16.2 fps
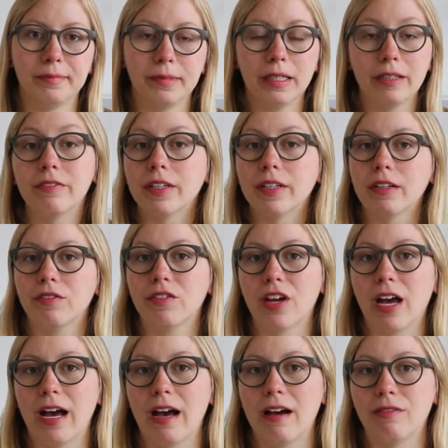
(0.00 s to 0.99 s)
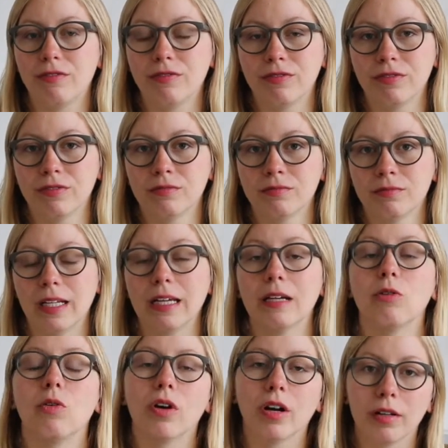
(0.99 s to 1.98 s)
even if you have,
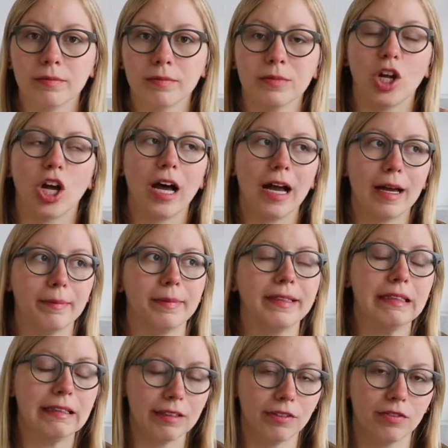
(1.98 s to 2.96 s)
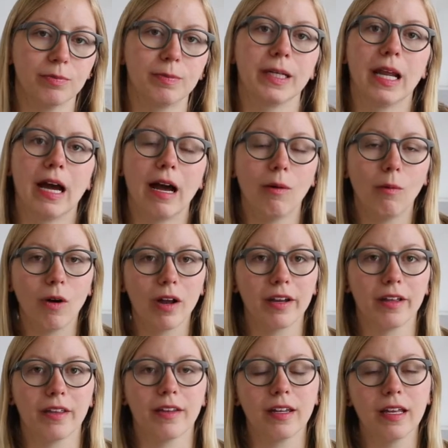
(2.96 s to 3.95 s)
or not I believe, but I
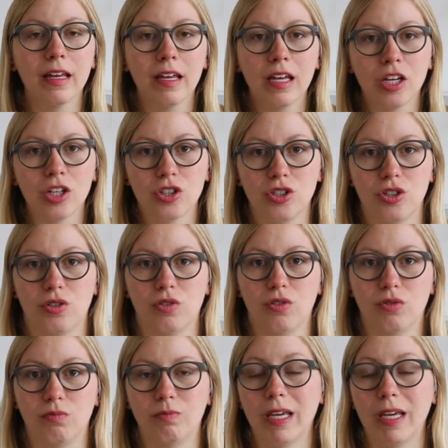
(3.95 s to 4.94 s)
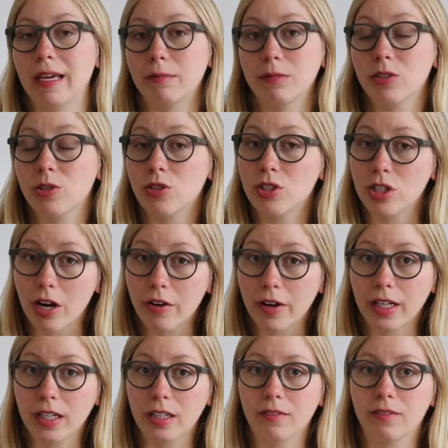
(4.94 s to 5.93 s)
wanted to be able to share
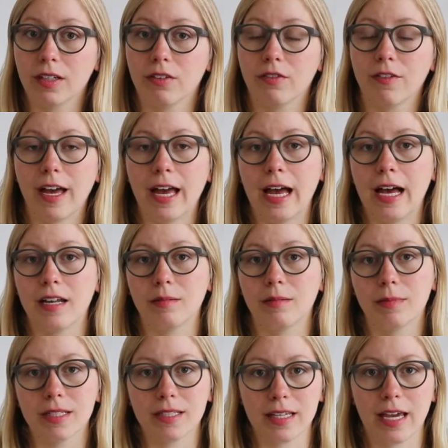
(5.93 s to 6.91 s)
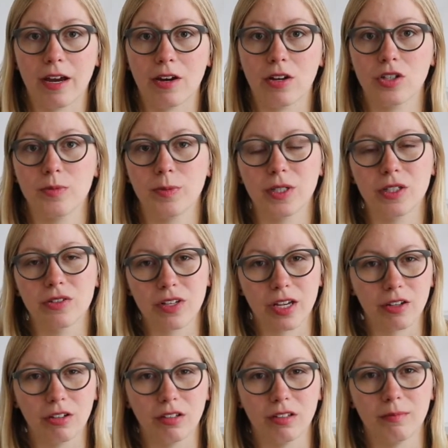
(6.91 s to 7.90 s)
it even if I had a miscarriage, because I
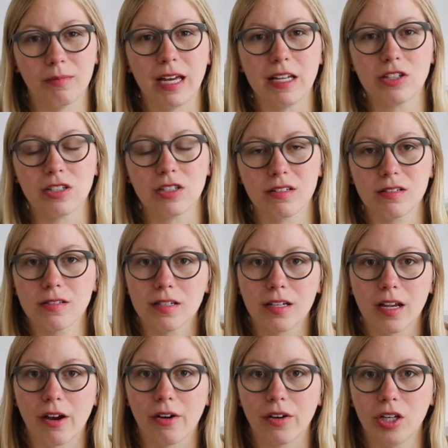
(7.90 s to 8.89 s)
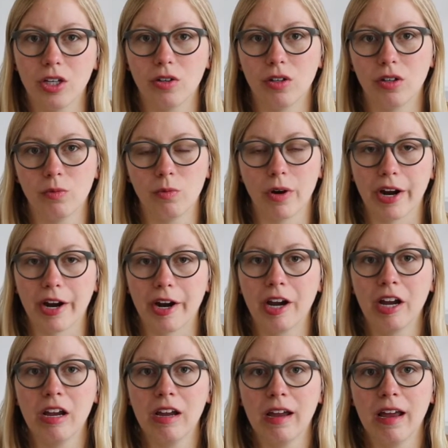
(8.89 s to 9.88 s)
couldn't imagine a scenario in where
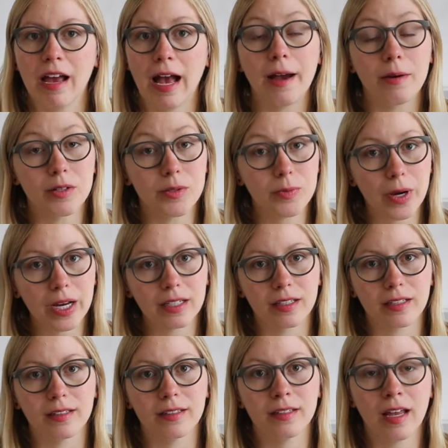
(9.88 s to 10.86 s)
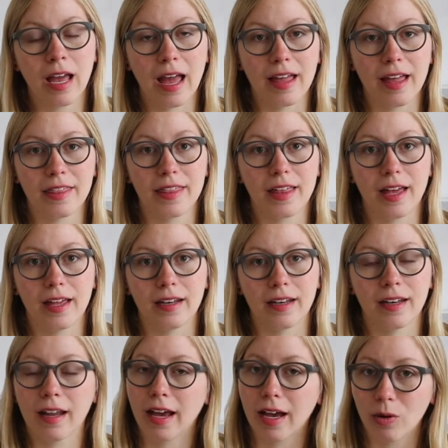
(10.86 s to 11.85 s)
I was pregnant and
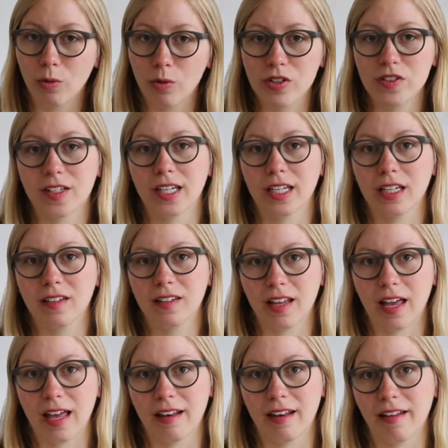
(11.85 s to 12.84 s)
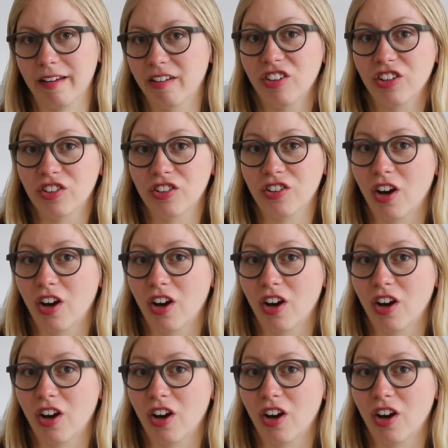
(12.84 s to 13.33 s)
then I wasn't, and I couldn't